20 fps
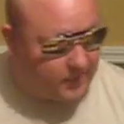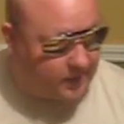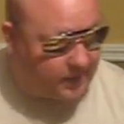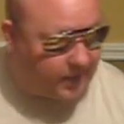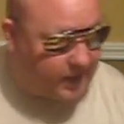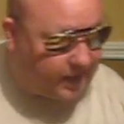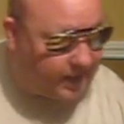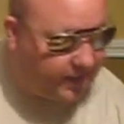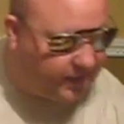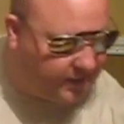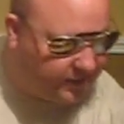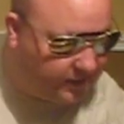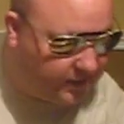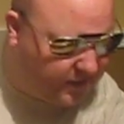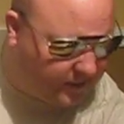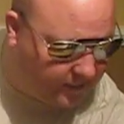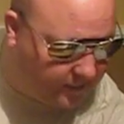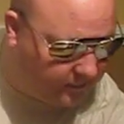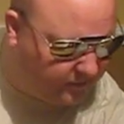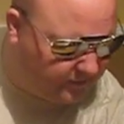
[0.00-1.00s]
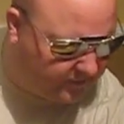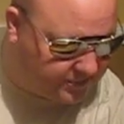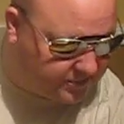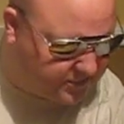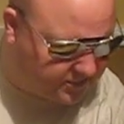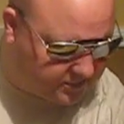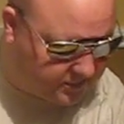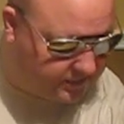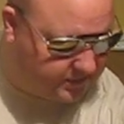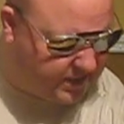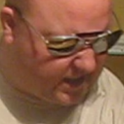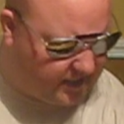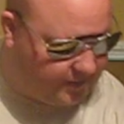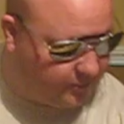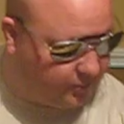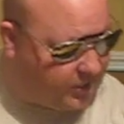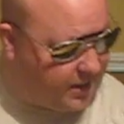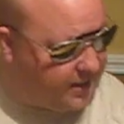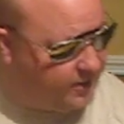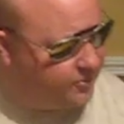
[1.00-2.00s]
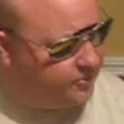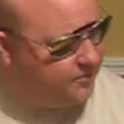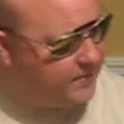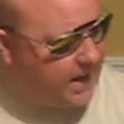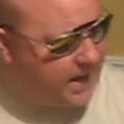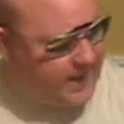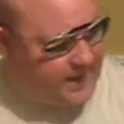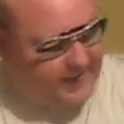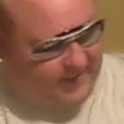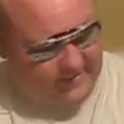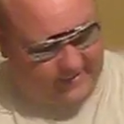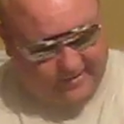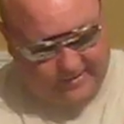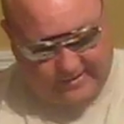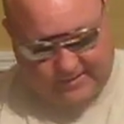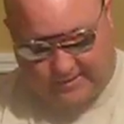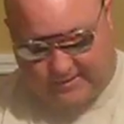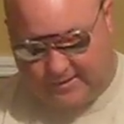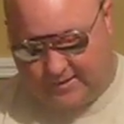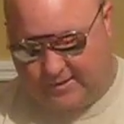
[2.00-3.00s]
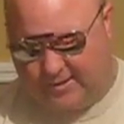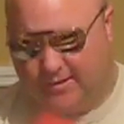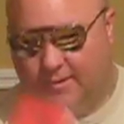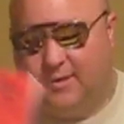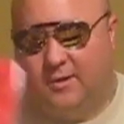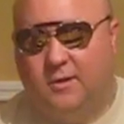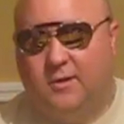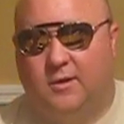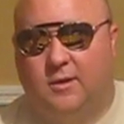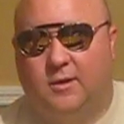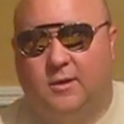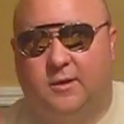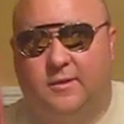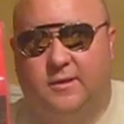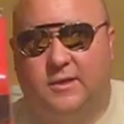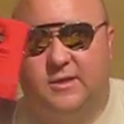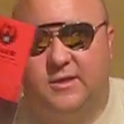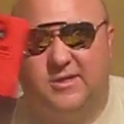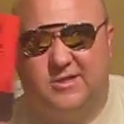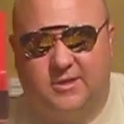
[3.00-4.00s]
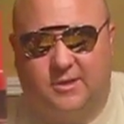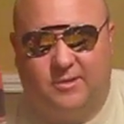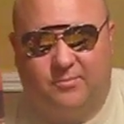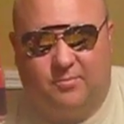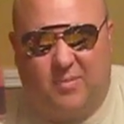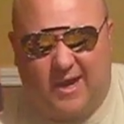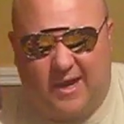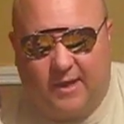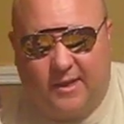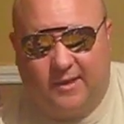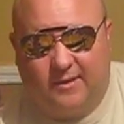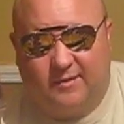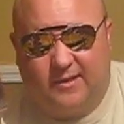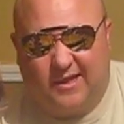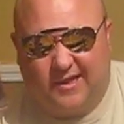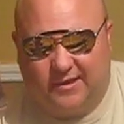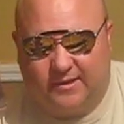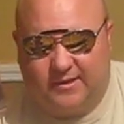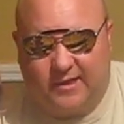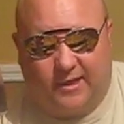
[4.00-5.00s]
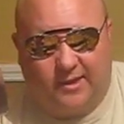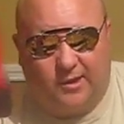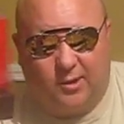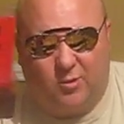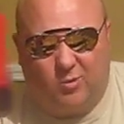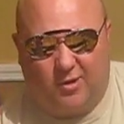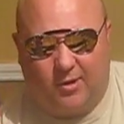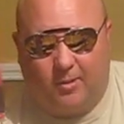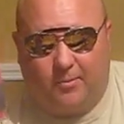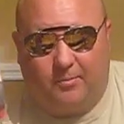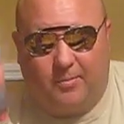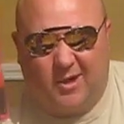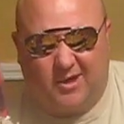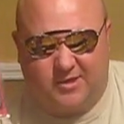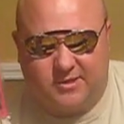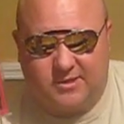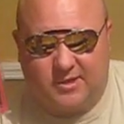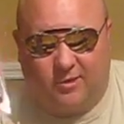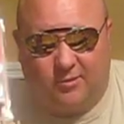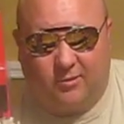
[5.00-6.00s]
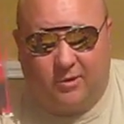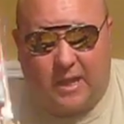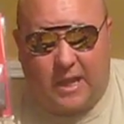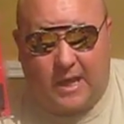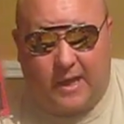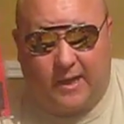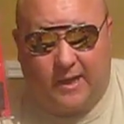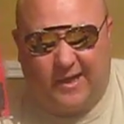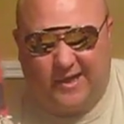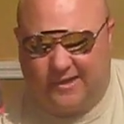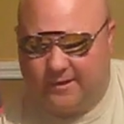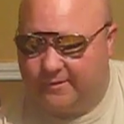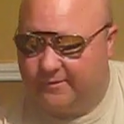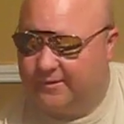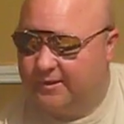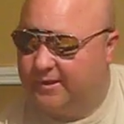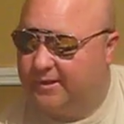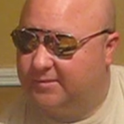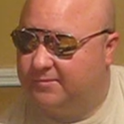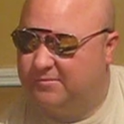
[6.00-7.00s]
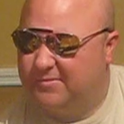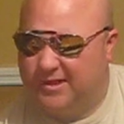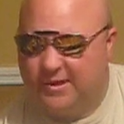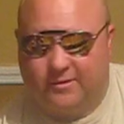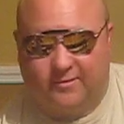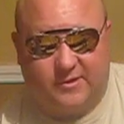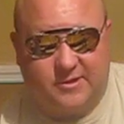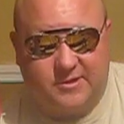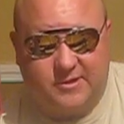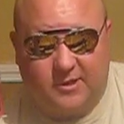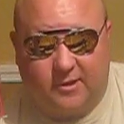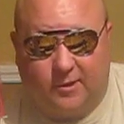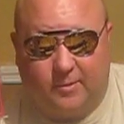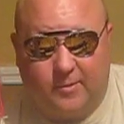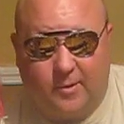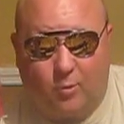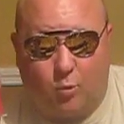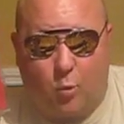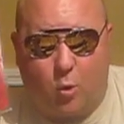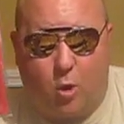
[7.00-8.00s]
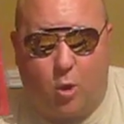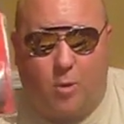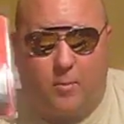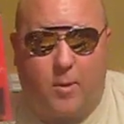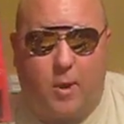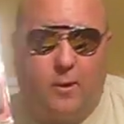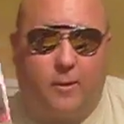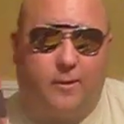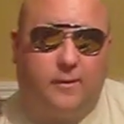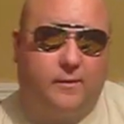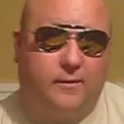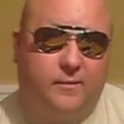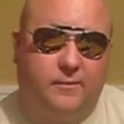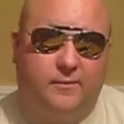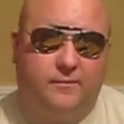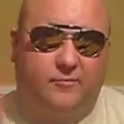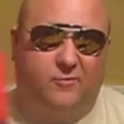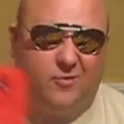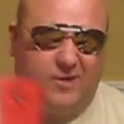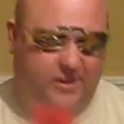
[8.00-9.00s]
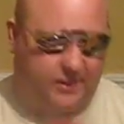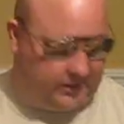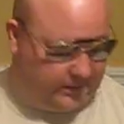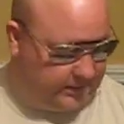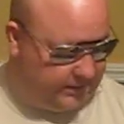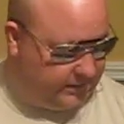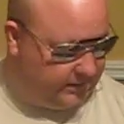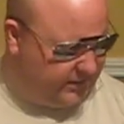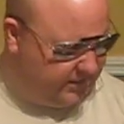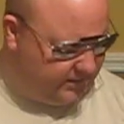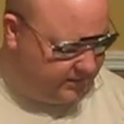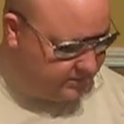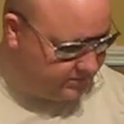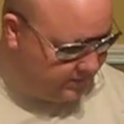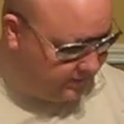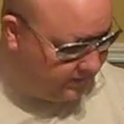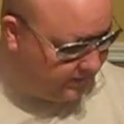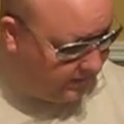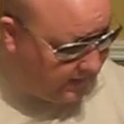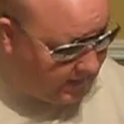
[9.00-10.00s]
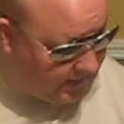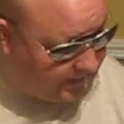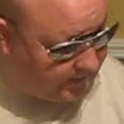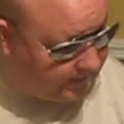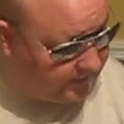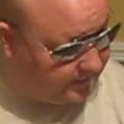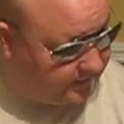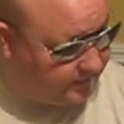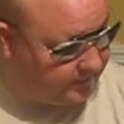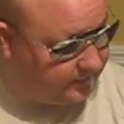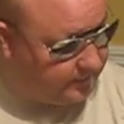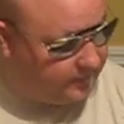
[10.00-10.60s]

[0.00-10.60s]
And, you know, this is a 10 round mag. These you could buy, I think, 10, 12 bucks online. I think, you know, they sell them at Walmart, readily easy to get.